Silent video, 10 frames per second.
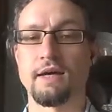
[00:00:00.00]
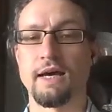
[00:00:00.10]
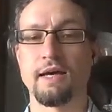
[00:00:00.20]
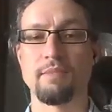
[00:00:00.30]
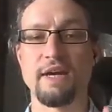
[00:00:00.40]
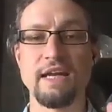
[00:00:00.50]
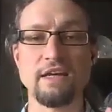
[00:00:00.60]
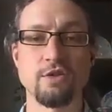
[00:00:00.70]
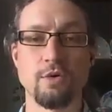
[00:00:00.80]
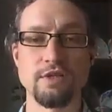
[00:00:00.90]
My
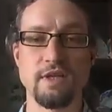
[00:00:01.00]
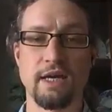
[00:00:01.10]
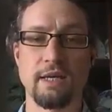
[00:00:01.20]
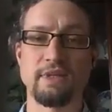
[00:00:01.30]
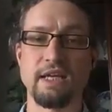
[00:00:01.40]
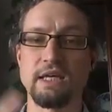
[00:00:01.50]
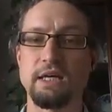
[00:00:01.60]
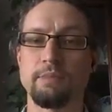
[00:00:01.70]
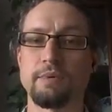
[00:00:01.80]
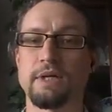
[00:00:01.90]
next course I'm taking
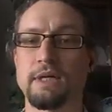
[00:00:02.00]
up